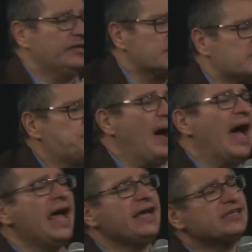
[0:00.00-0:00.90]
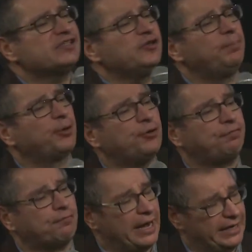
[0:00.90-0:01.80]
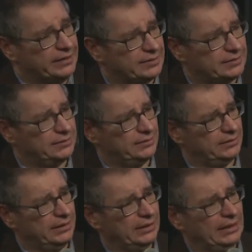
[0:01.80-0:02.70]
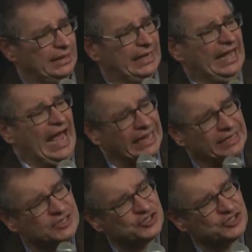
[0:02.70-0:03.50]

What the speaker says: despised the birthright. And he